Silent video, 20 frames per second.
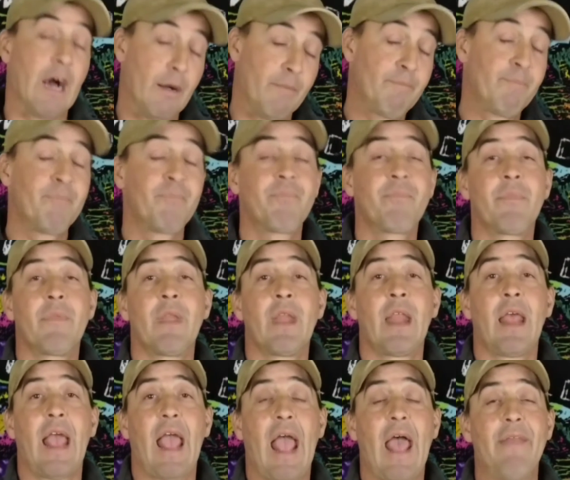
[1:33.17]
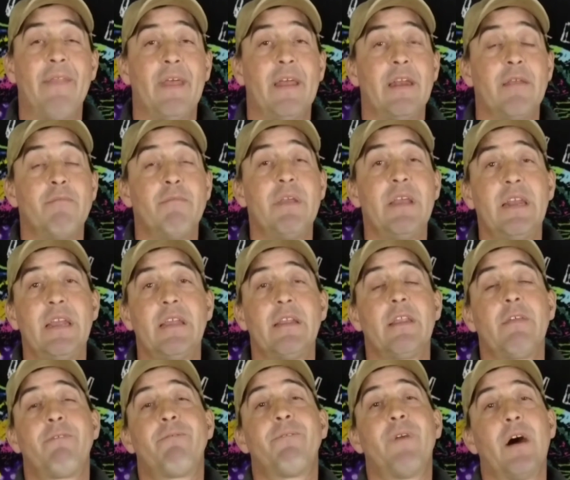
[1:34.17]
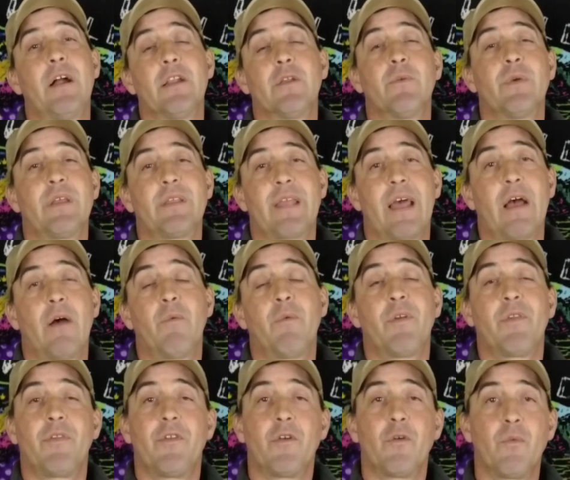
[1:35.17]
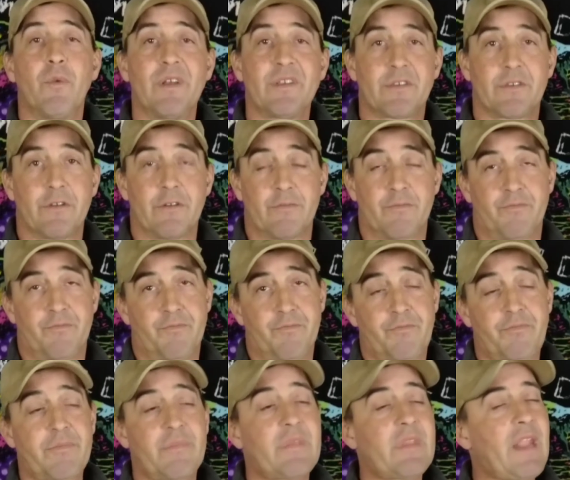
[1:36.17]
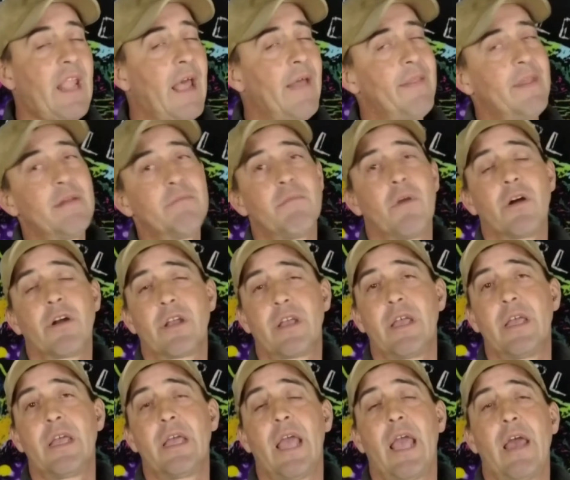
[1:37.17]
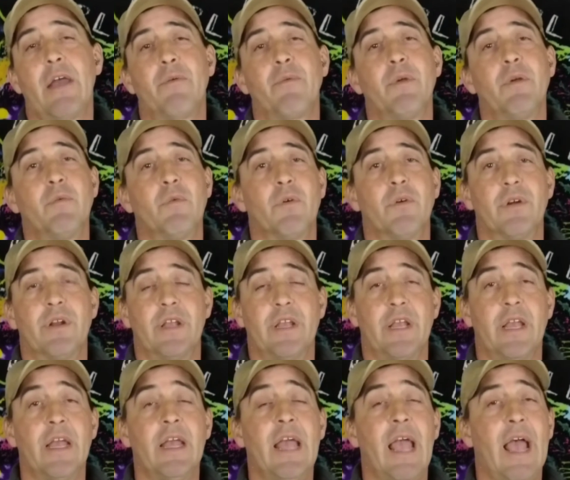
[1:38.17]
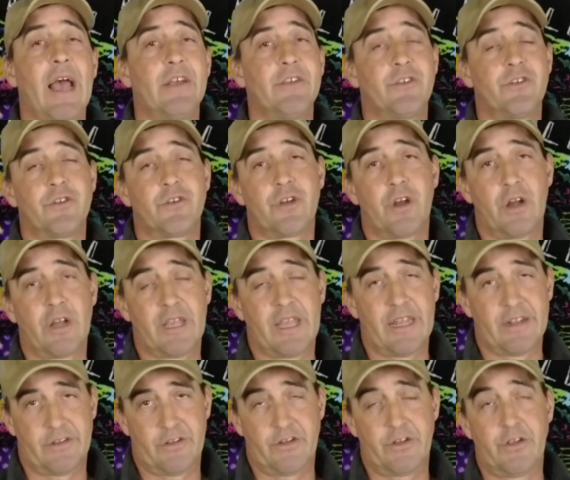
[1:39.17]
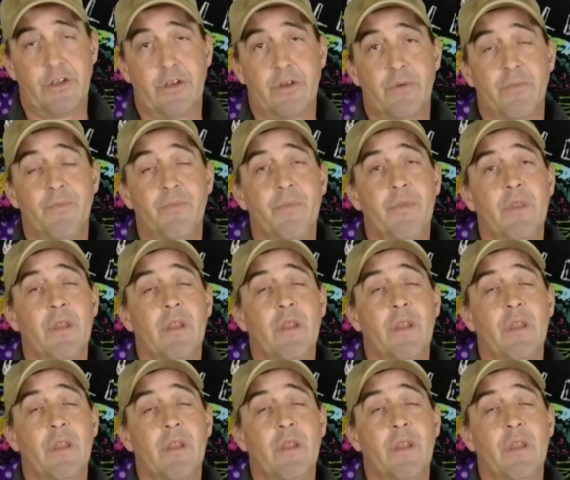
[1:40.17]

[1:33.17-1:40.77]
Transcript: come, and then immediately following that with your whistle, and then marking and rewarding as your dog gets to you.